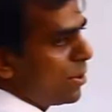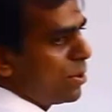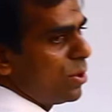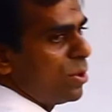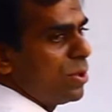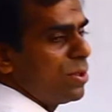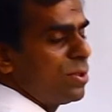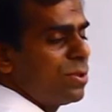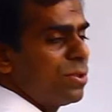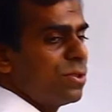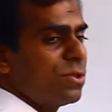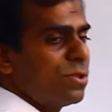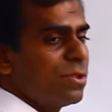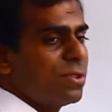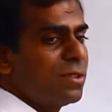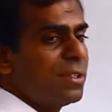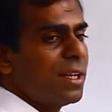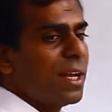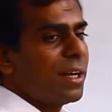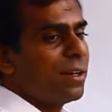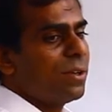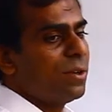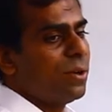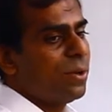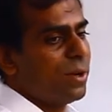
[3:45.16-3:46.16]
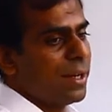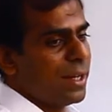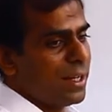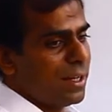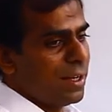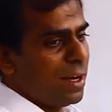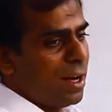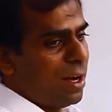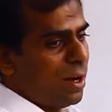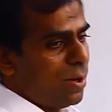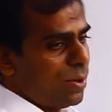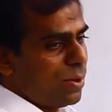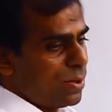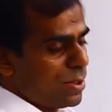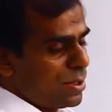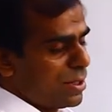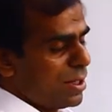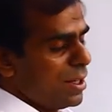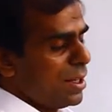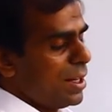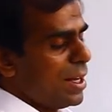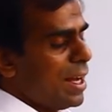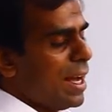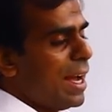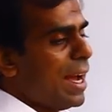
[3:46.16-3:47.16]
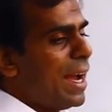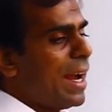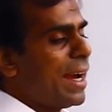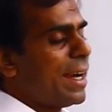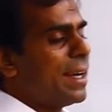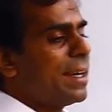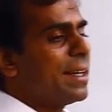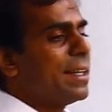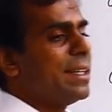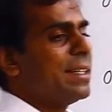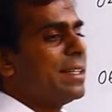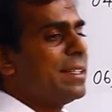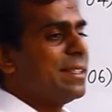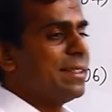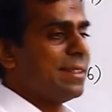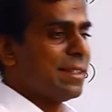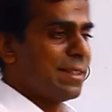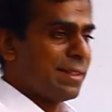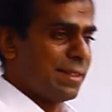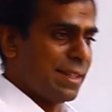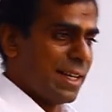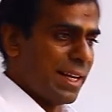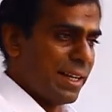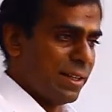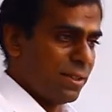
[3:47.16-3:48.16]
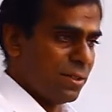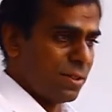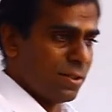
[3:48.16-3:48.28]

goods, goods are going out and it is a sale.